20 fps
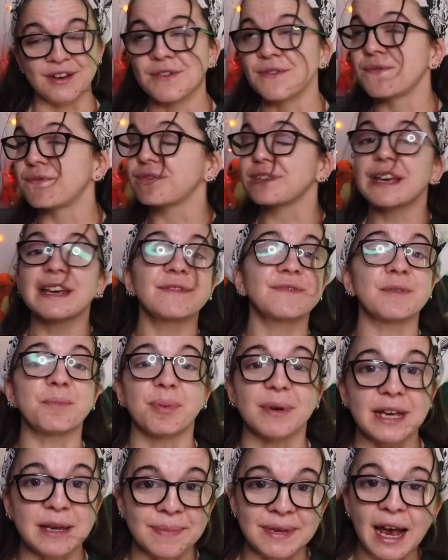Flavor,
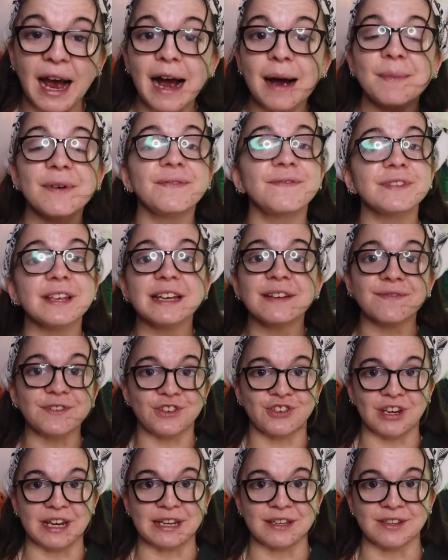baby. I'm a flavor
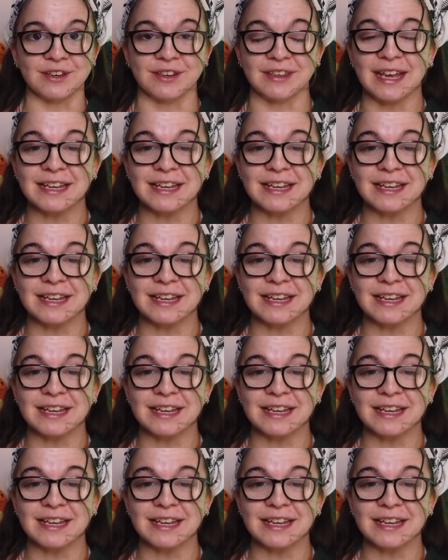chaser.